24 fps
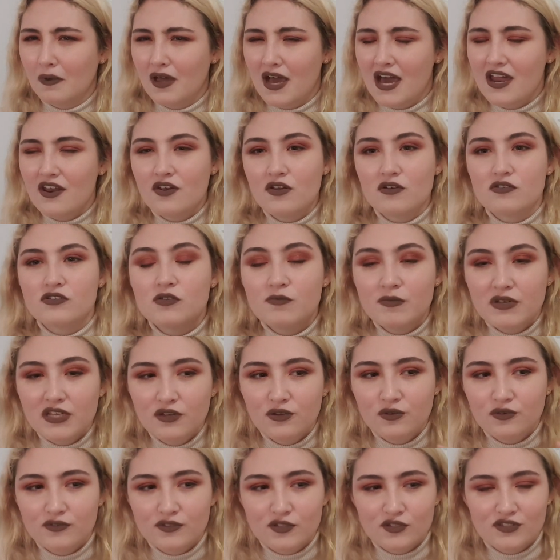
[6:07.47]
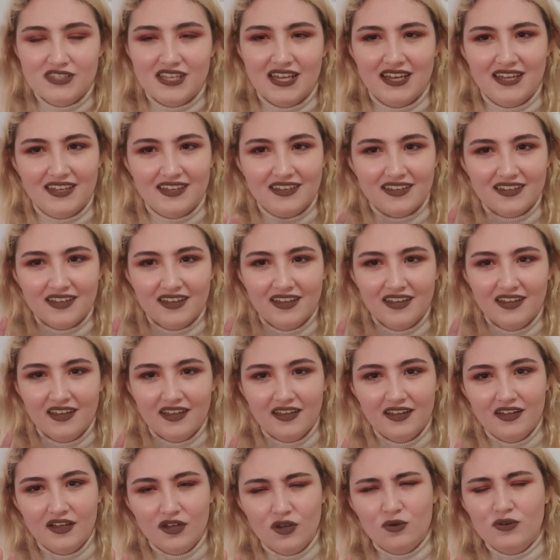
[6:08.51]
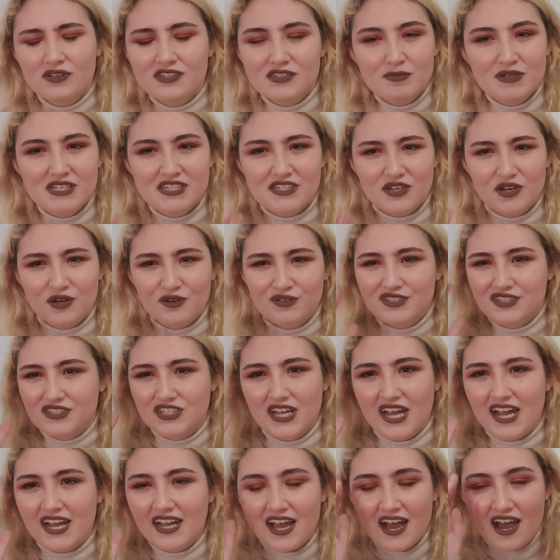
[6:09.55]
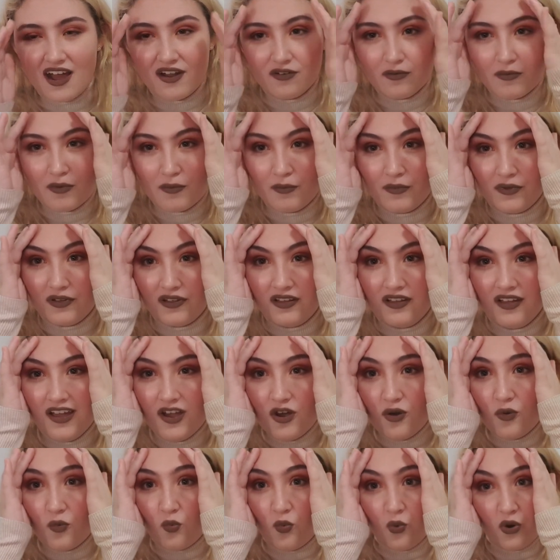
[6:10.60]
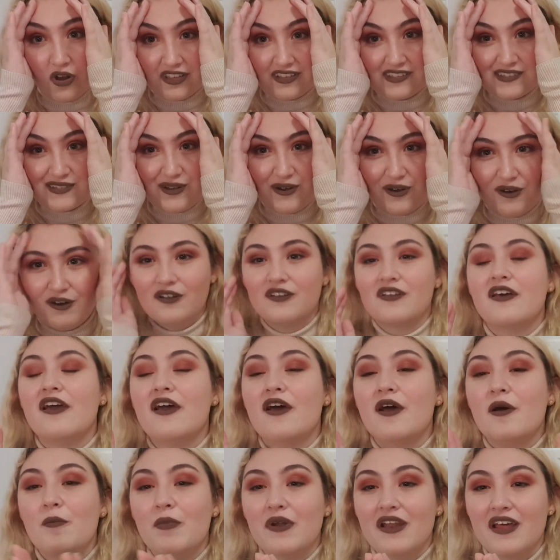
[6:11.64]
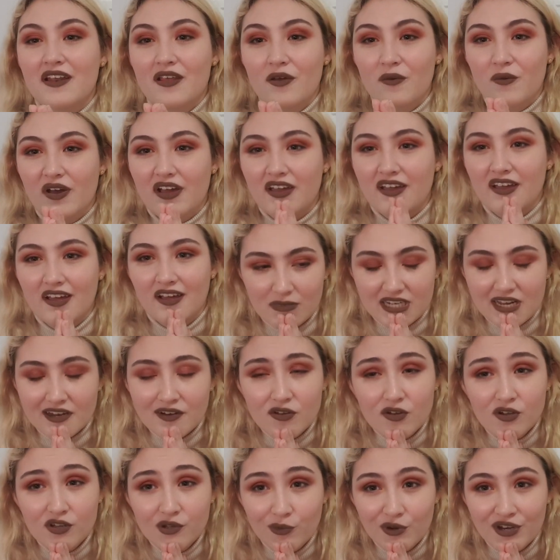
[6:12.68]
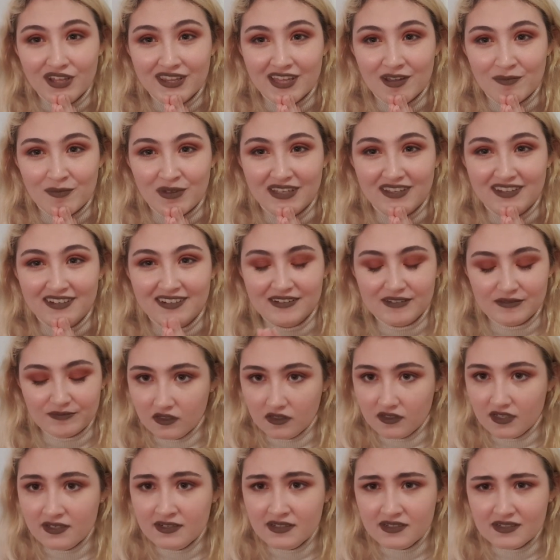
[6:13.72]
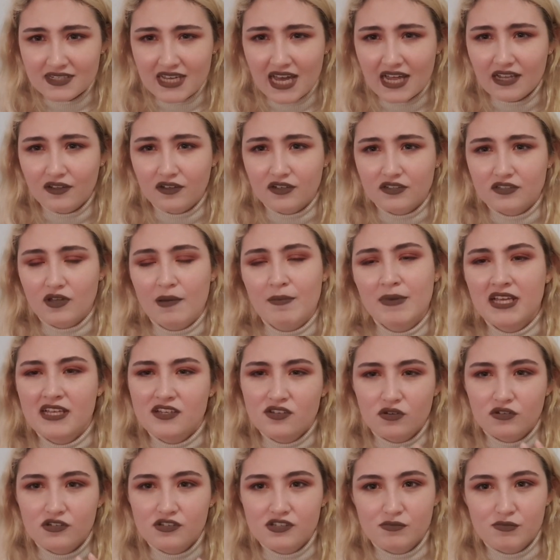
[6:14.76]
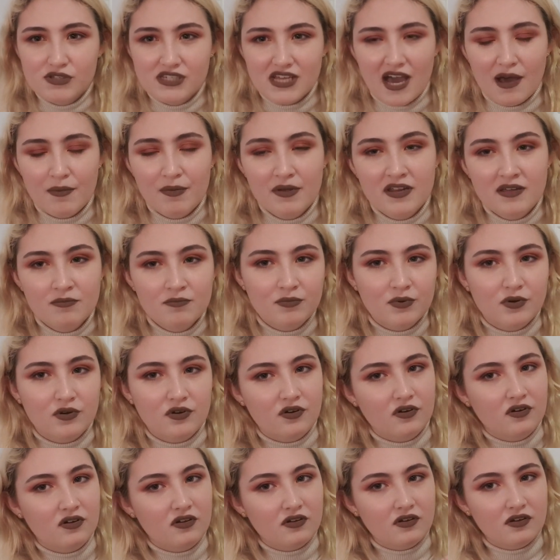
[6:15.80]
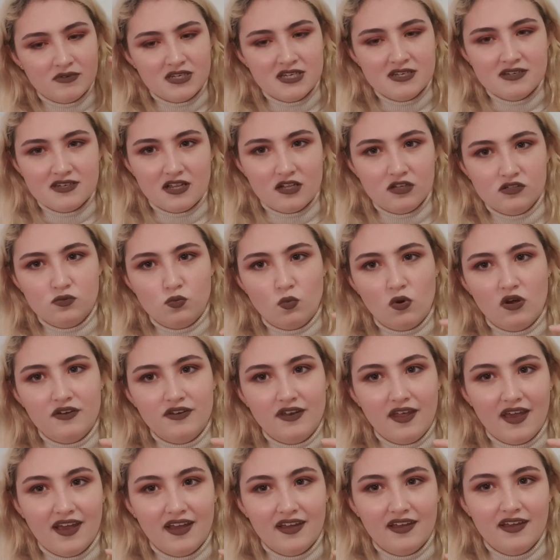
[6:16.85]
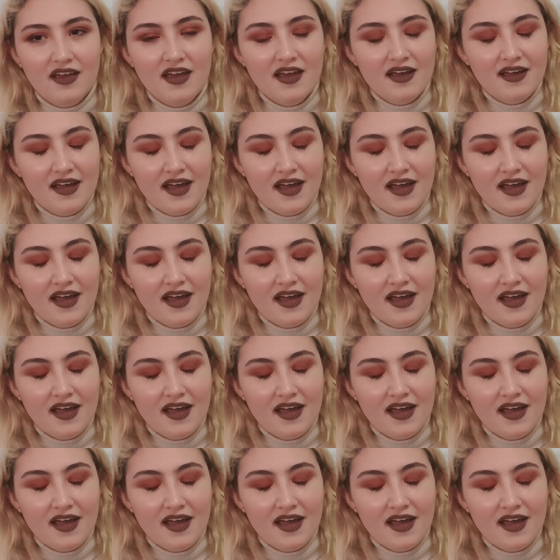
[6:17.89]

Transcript: I don't know, somebody who does like who can speak to ghosts and shit. I can't remember what it's called. But anyway, my dad called one of them in. Didn't tell us. I mean, he told us it was happening, but didn't tell us what day.